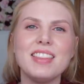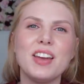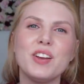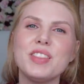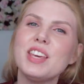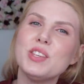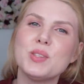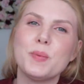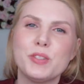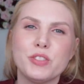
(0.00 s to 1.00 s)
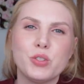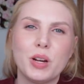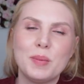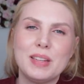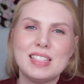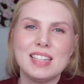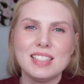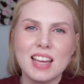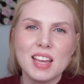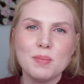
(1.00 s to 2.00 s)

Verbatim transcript: there, thank you so much for joining me today.